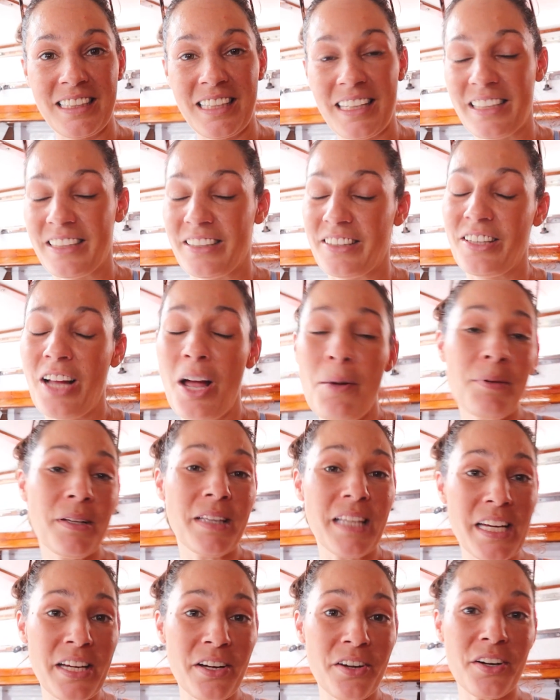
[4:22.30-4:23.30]
I don't know, I'm a
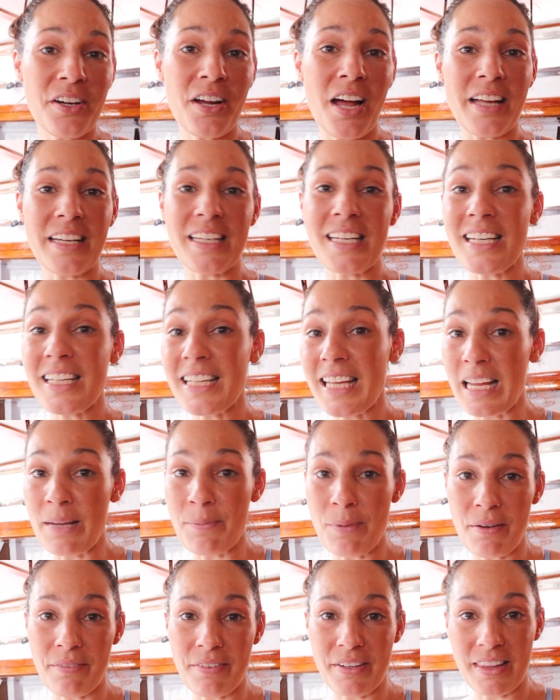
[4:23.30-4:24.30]
Leo, I need to
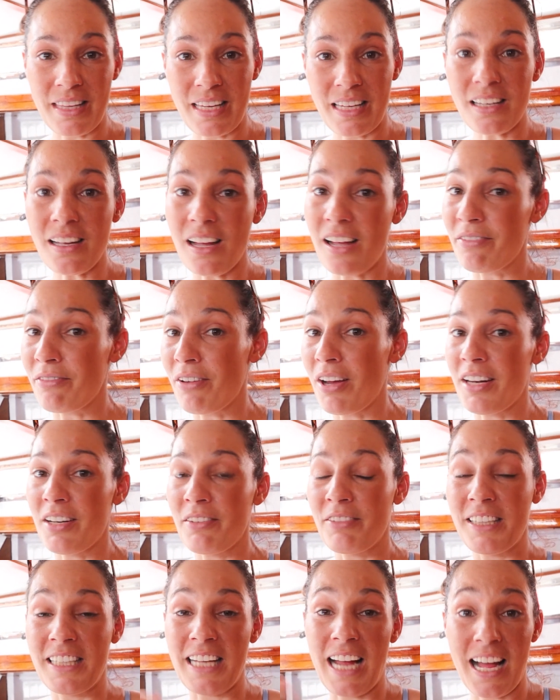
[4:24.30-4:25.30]
keep everything. I find it
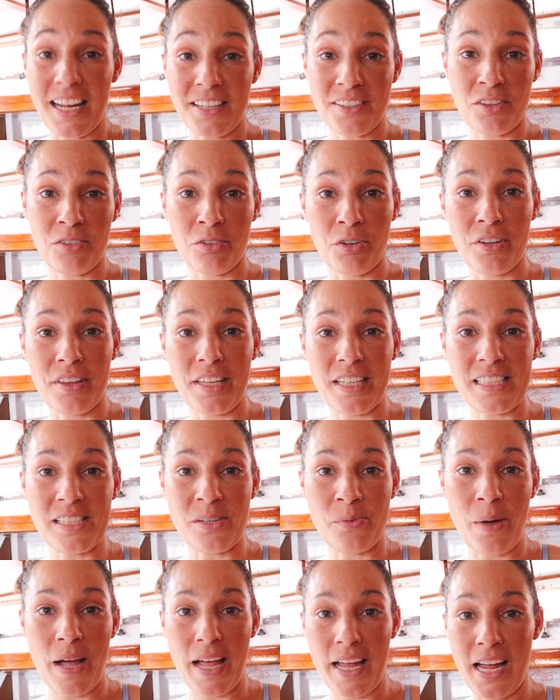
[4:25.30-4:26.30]
really hard to throw things
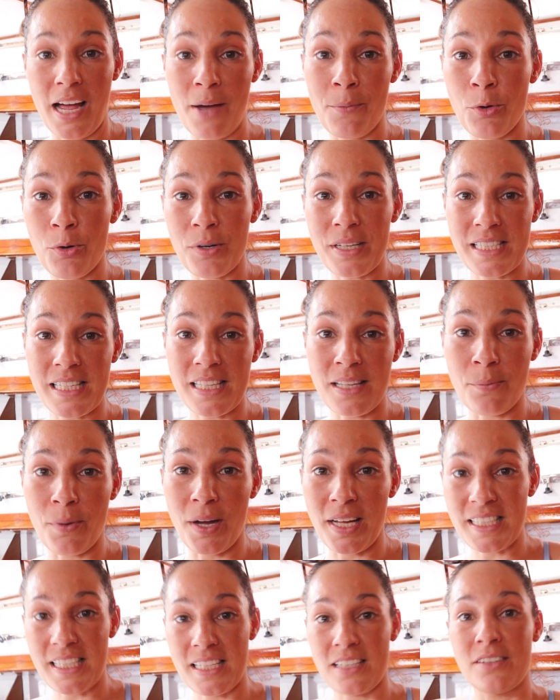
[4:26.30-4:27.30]
away. I'm always in the
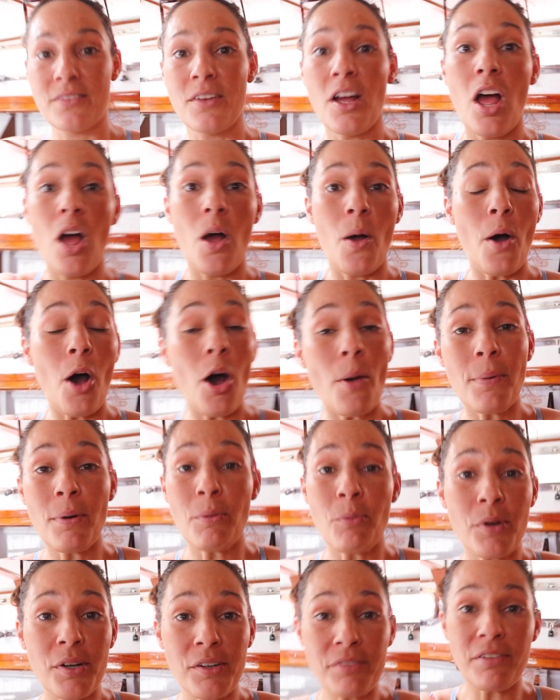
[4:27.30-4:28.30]
mindset of, oh,
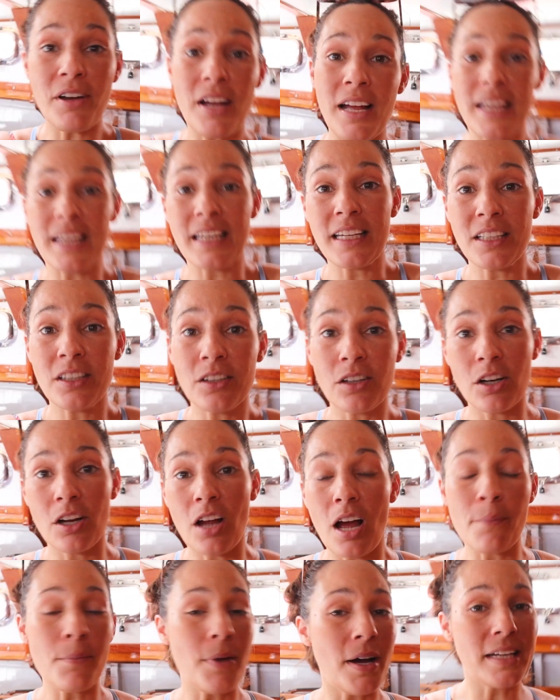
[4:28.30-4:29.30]
but what if I
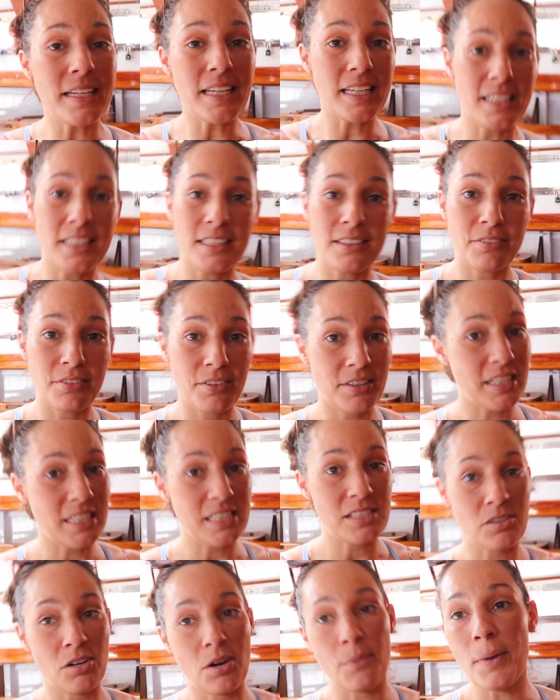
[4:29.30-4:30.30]
might need it for
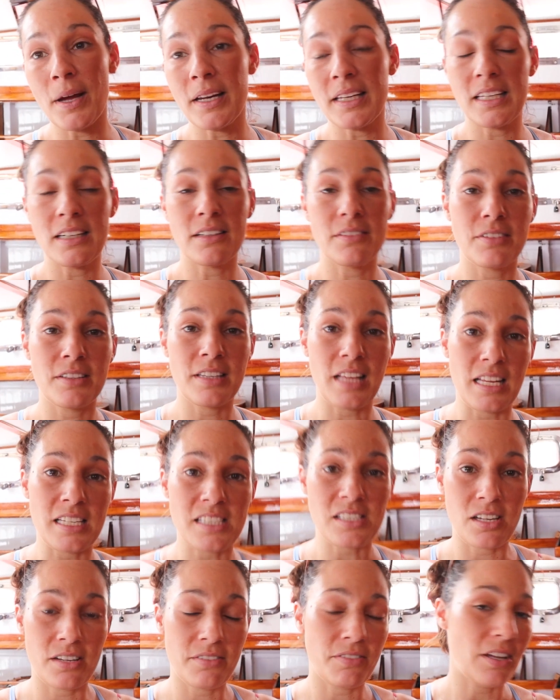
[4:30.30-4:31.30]
this or I might need it for that.
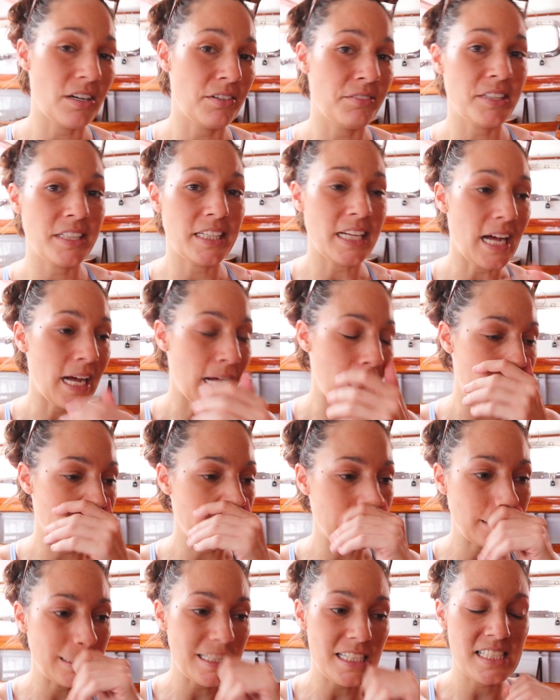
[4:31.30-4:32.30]
So I find it really hard
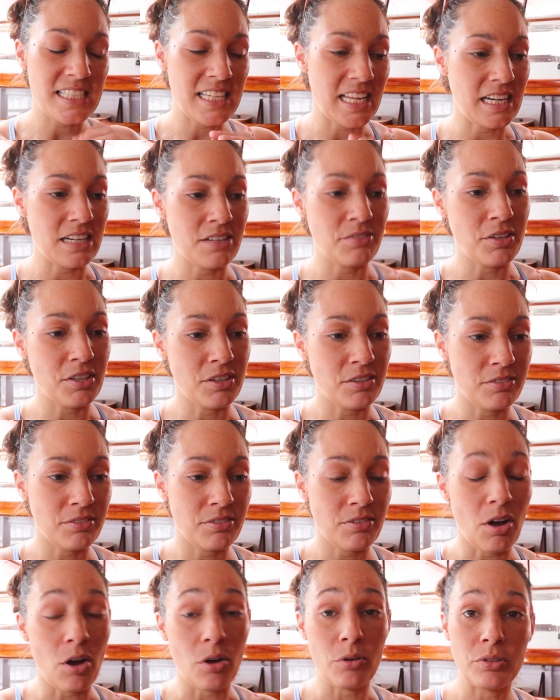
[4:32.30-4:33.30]
just getting rid of
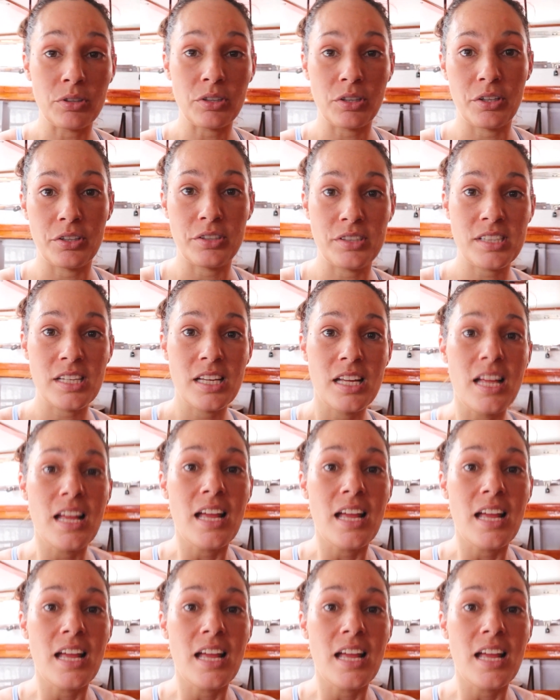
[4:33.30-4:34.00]
old clothes.